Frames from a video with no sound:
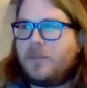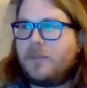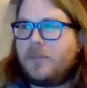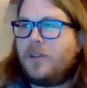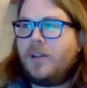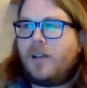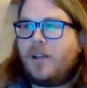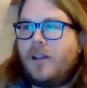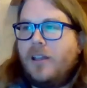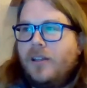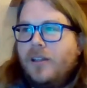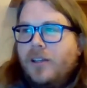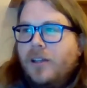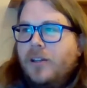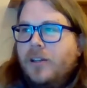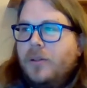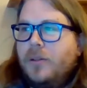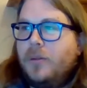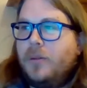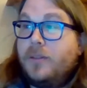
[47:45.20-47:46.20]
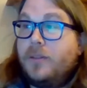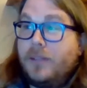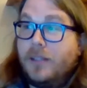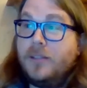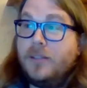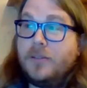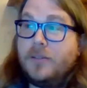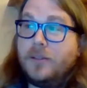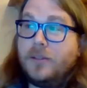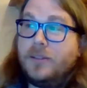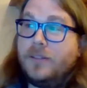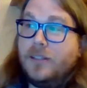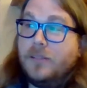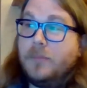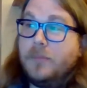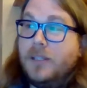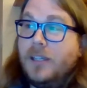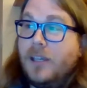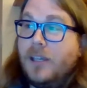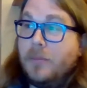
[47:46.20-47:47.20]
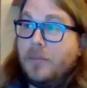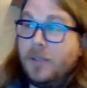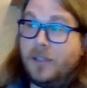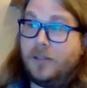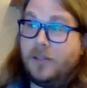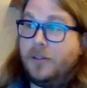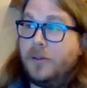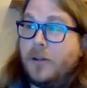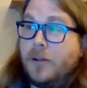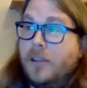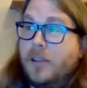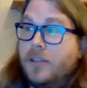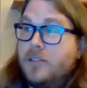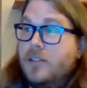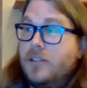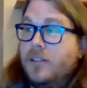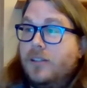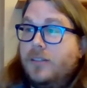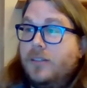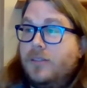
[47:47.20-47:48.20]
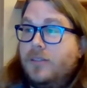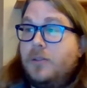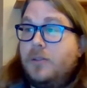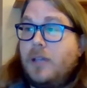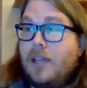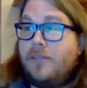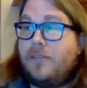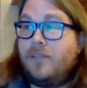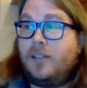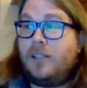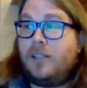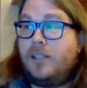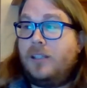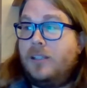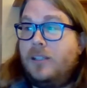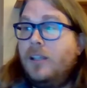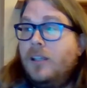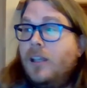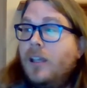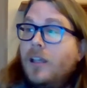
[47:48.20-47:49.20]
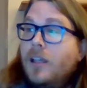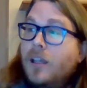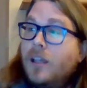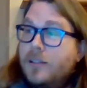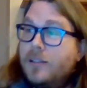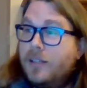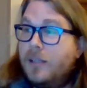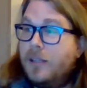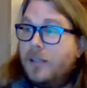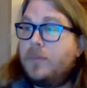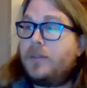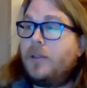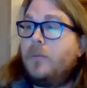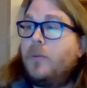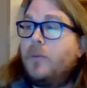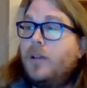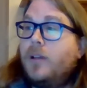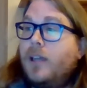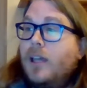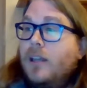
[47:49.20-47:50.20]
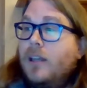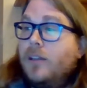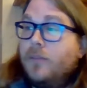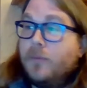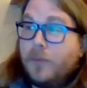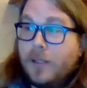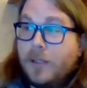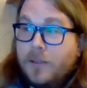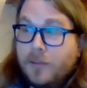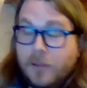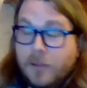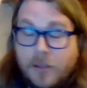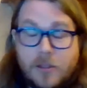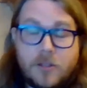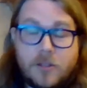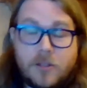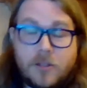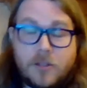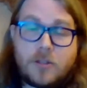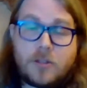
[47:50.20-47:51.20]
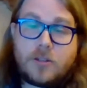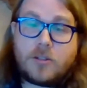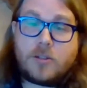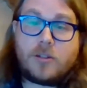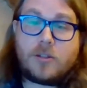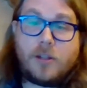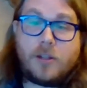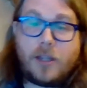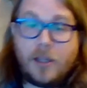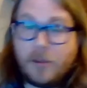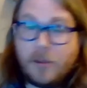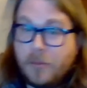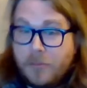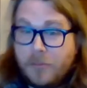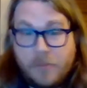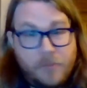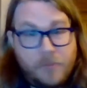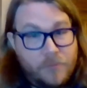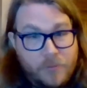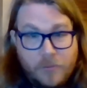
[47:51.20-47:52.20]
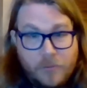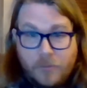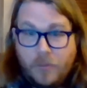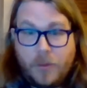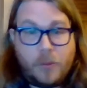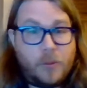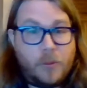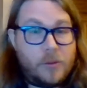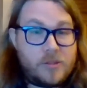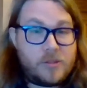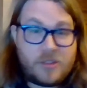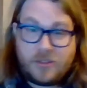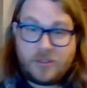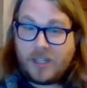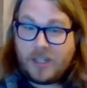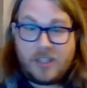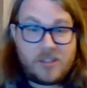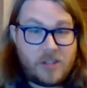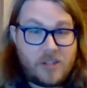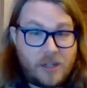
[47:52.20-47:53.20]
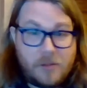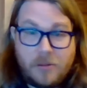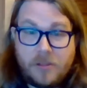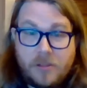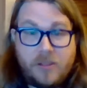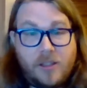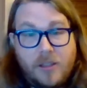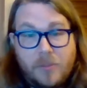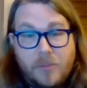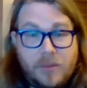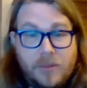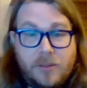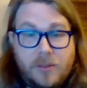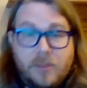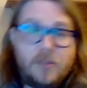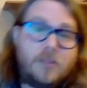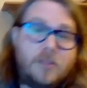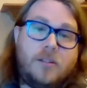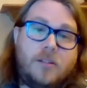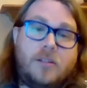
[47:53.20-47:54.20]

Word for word: someone on here who is interested in becoming a neurologist. Do you have any tips on what kind of research um, or just any general tips?